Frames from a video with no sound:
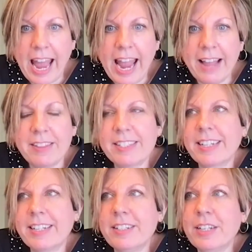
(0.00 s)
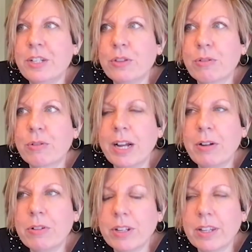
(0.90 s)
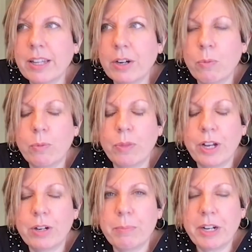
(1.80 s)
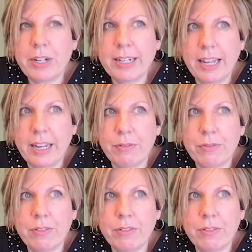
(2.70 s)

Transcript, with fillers: And this continued throughout their their married life